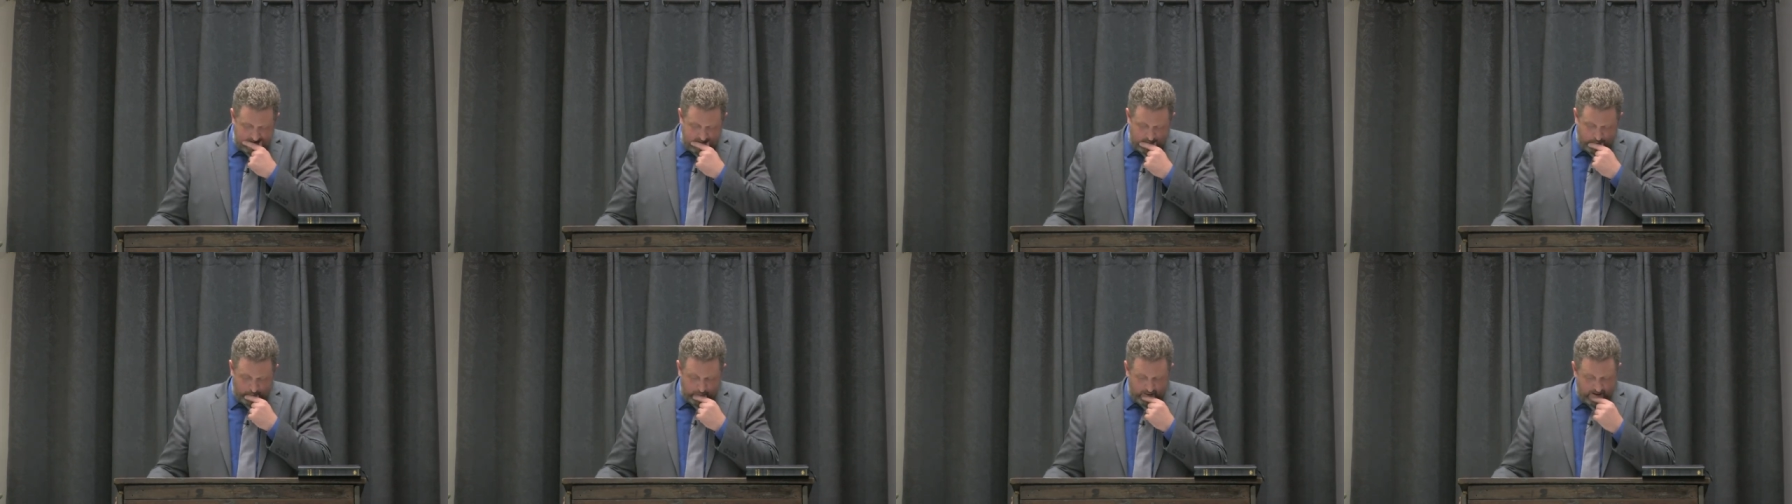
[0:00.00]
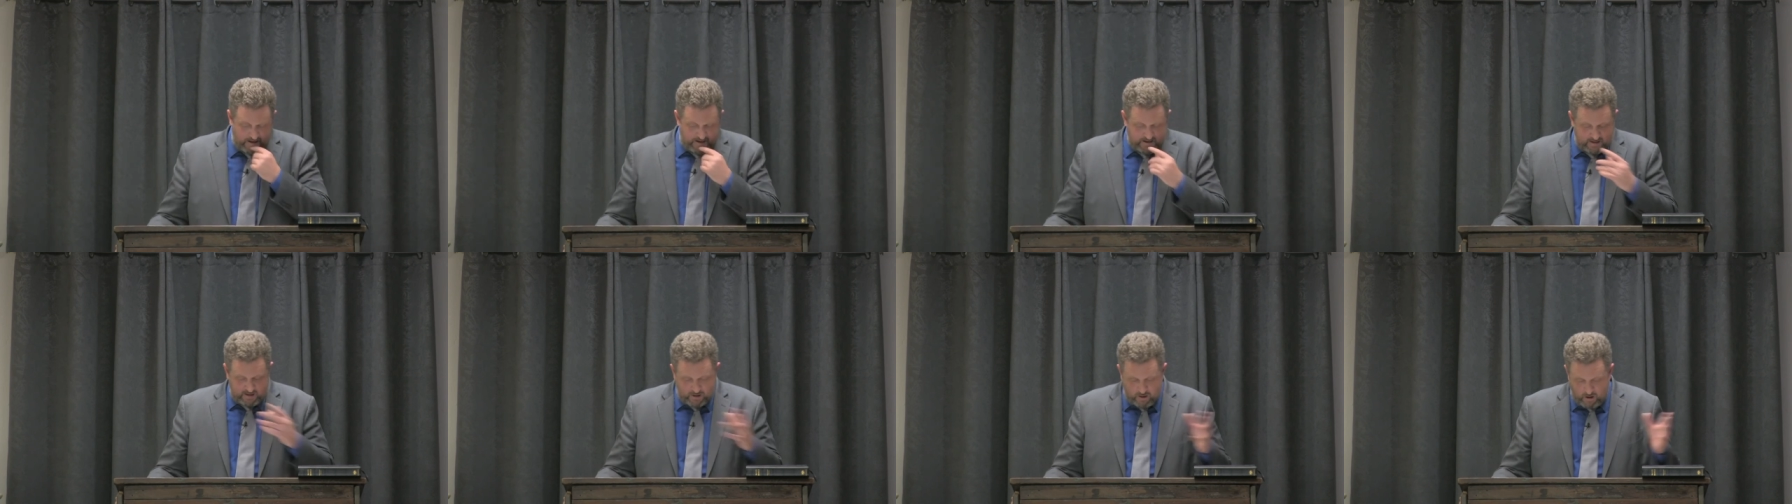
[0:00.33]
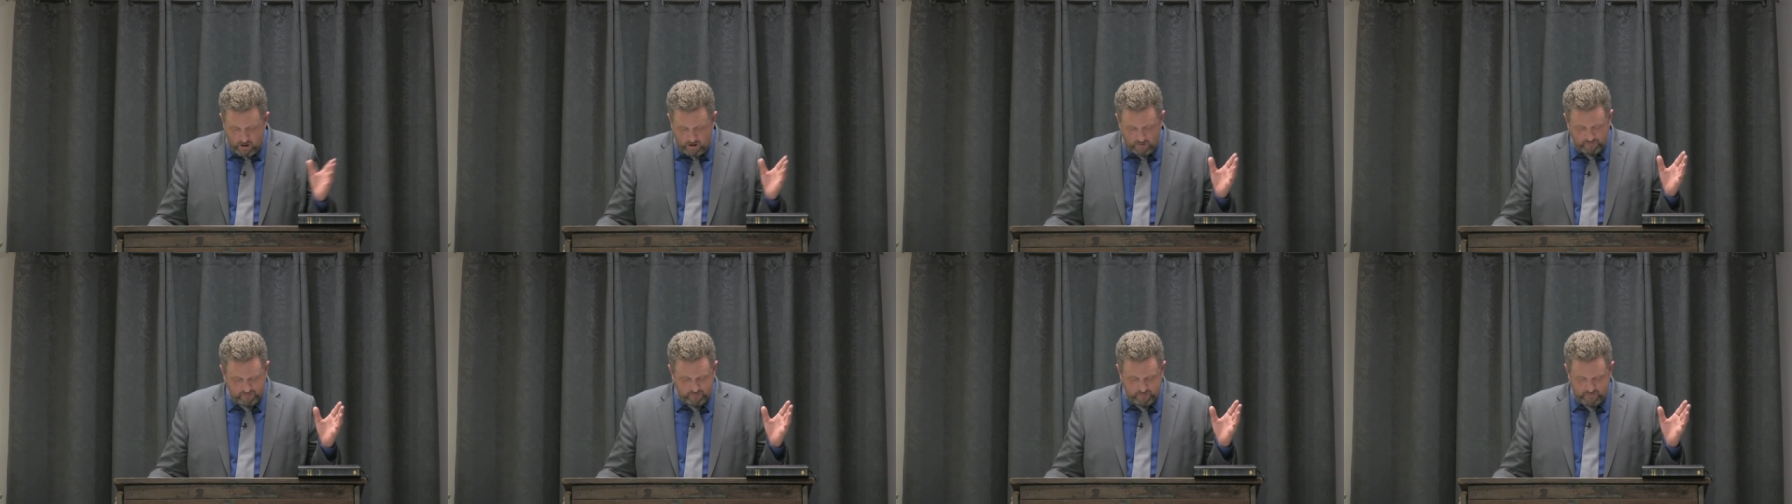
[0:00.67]
But, you know,
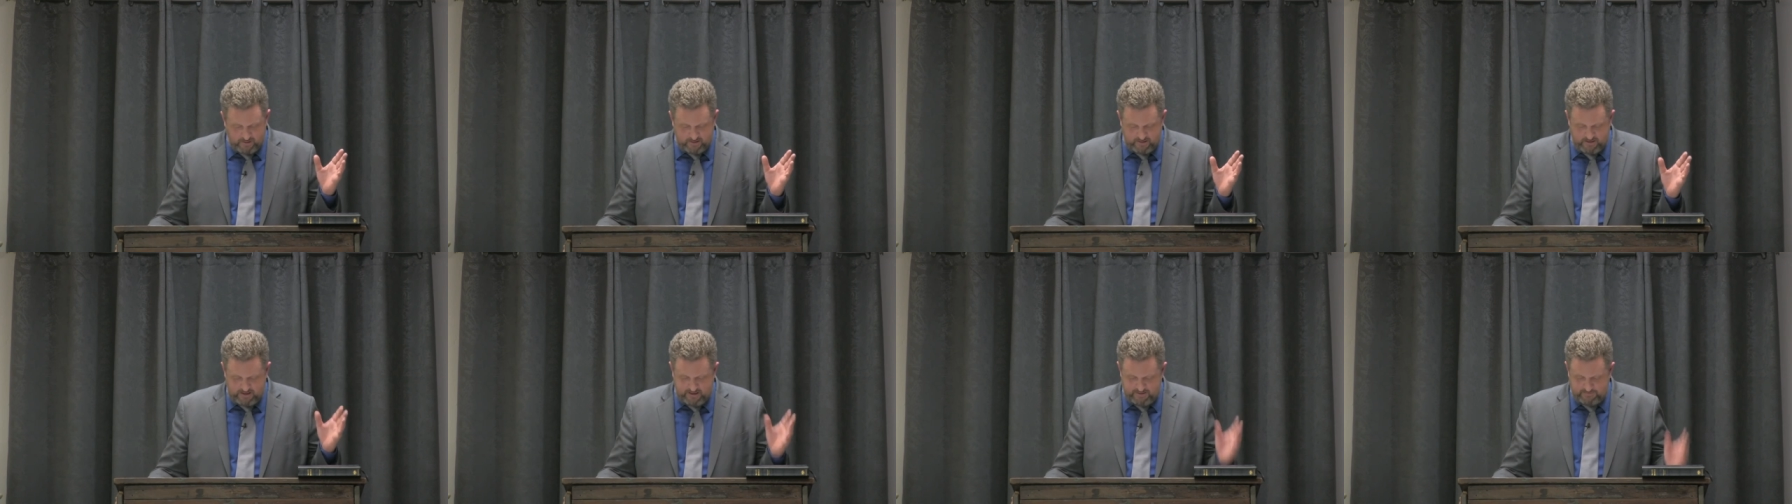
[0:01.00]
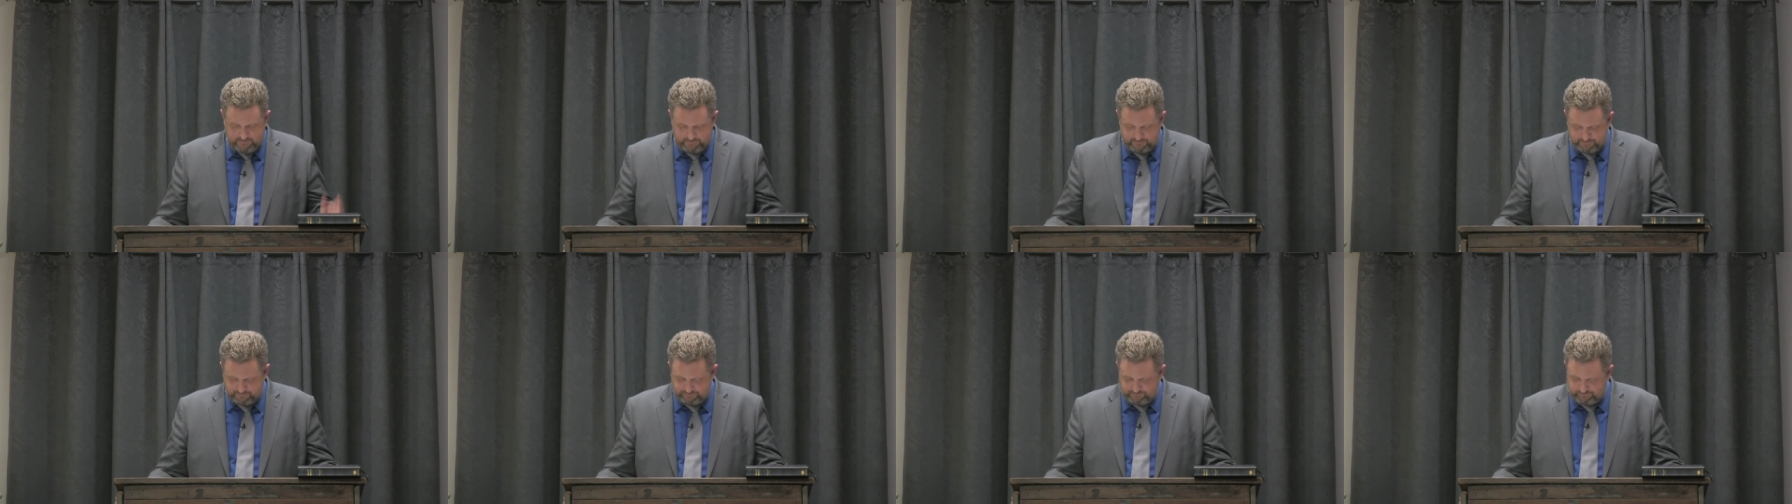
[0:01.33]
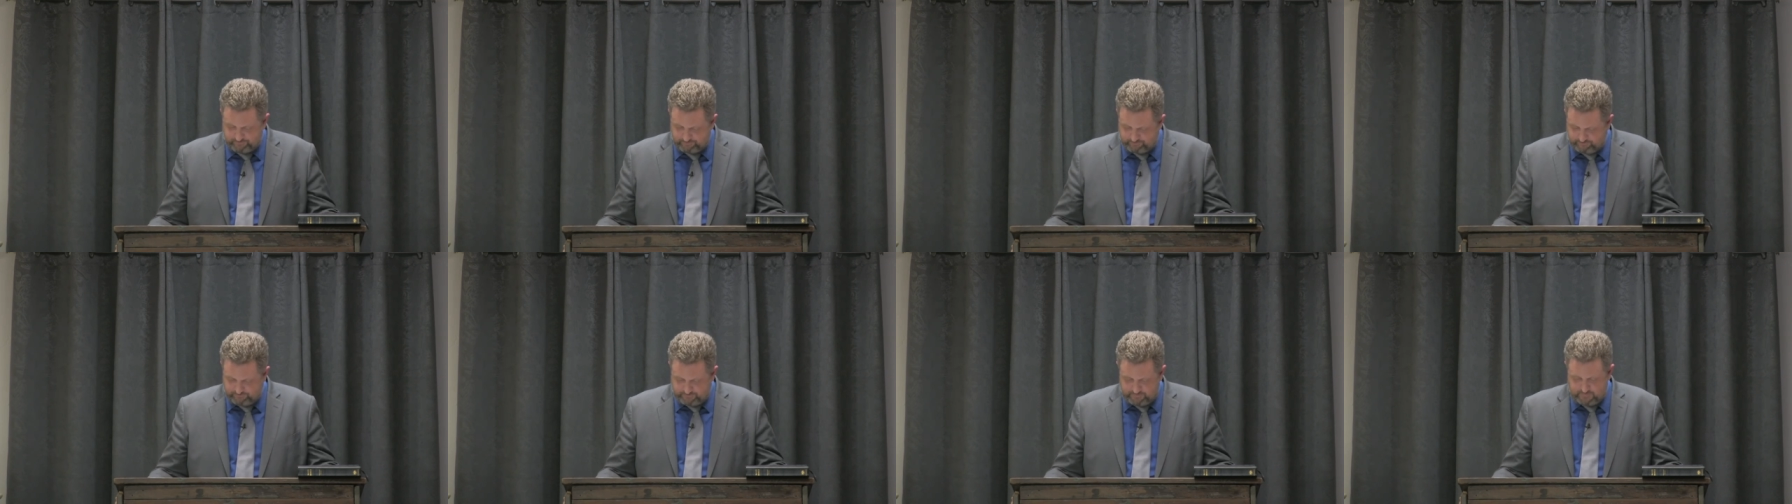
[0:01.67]
ultimately,
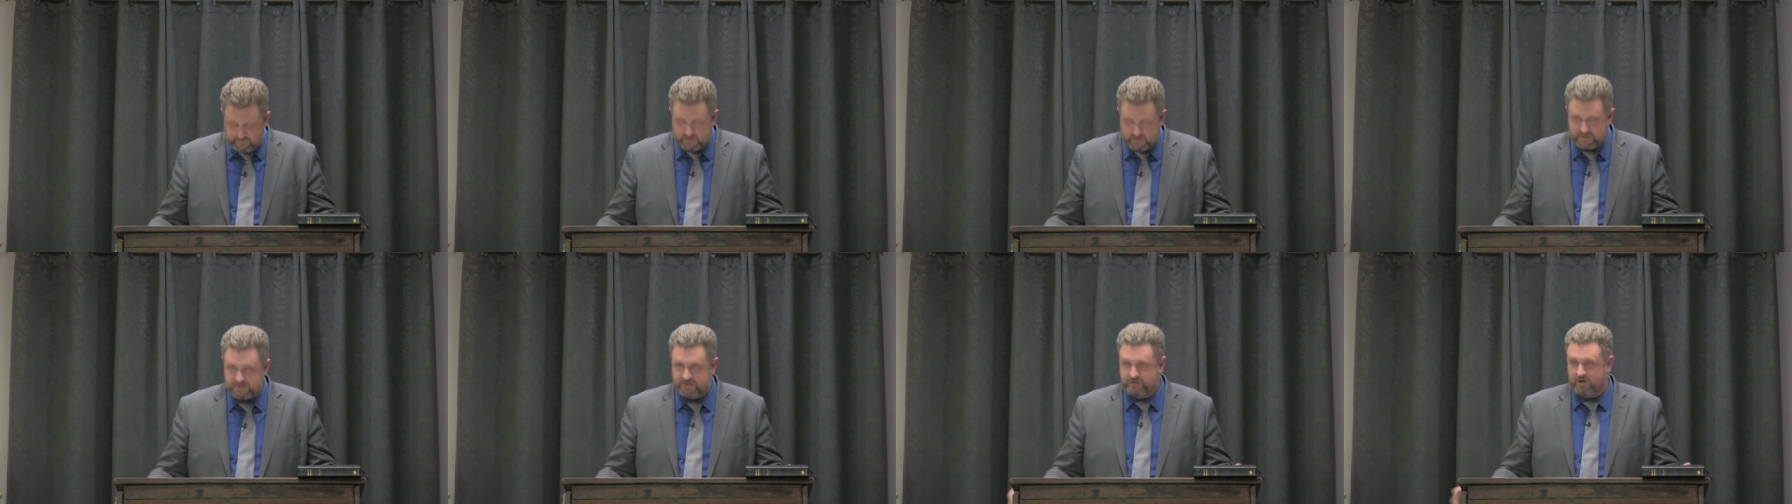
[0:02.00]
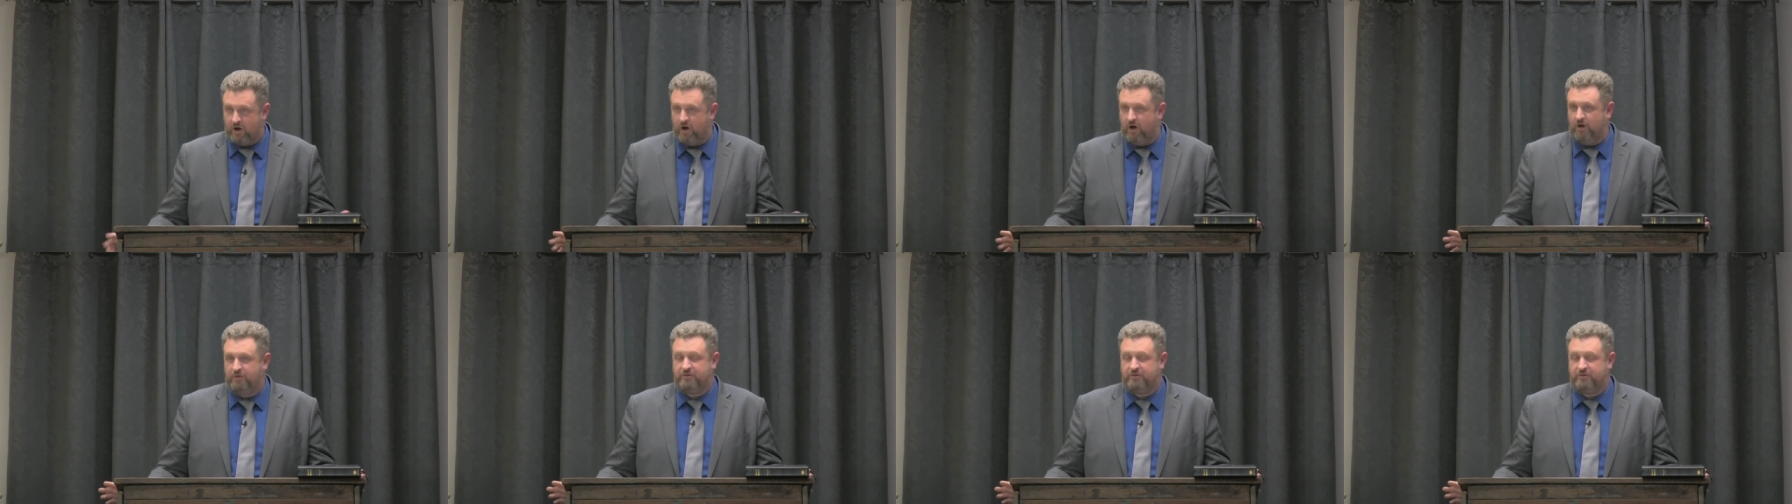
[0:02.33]
Saul